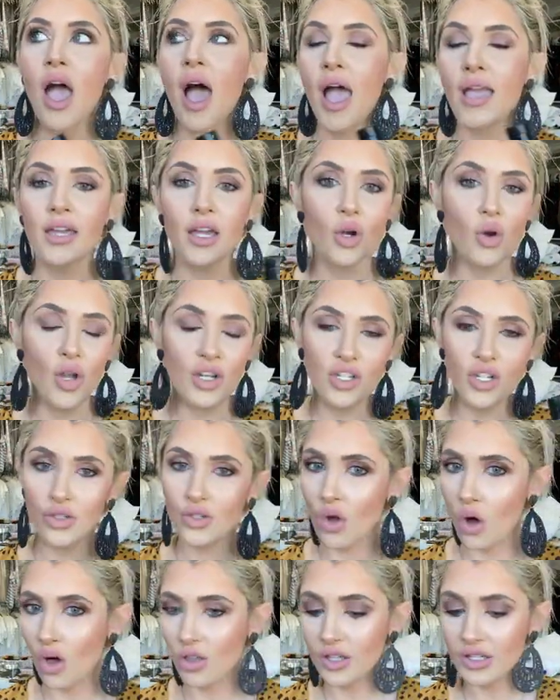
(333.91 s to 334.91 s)
I get questions
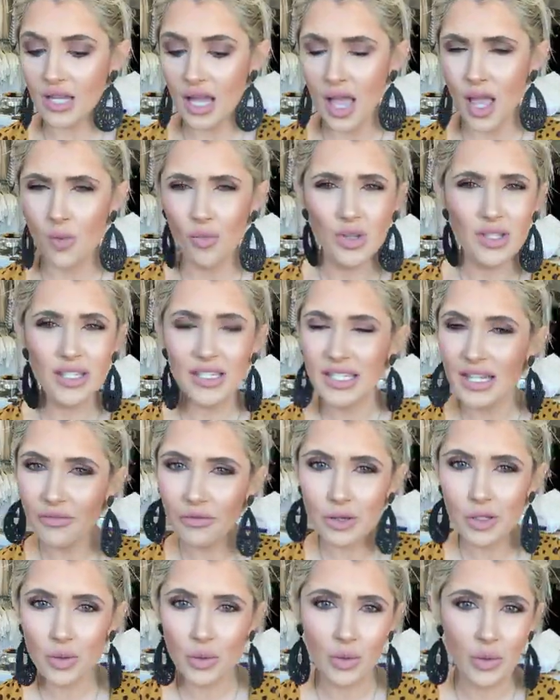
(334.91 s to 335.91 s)
all the time, what's the
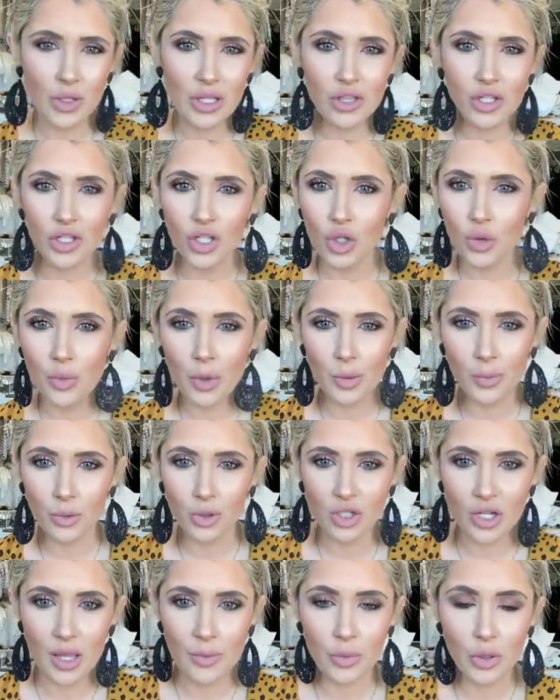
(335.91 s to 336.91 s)
difference between the two purple
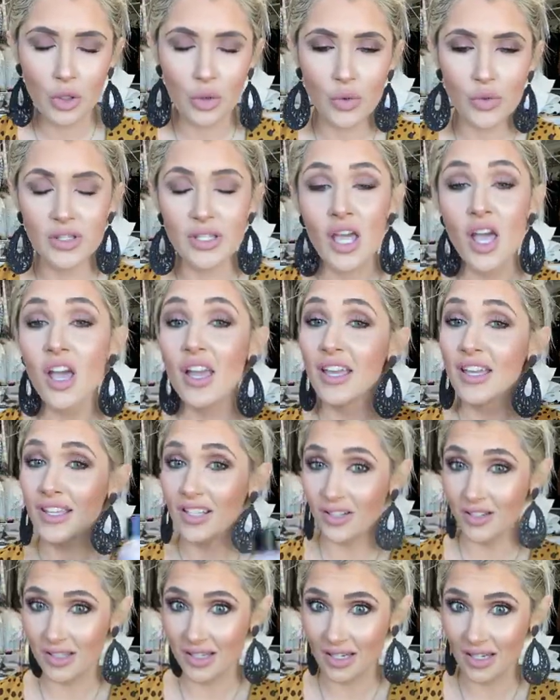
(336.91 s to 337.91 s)
shampoos?
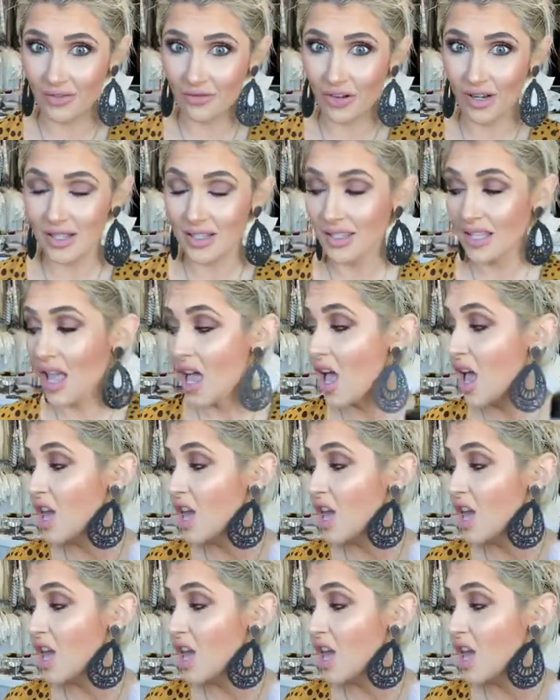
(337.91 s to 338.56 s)
Here's the difference.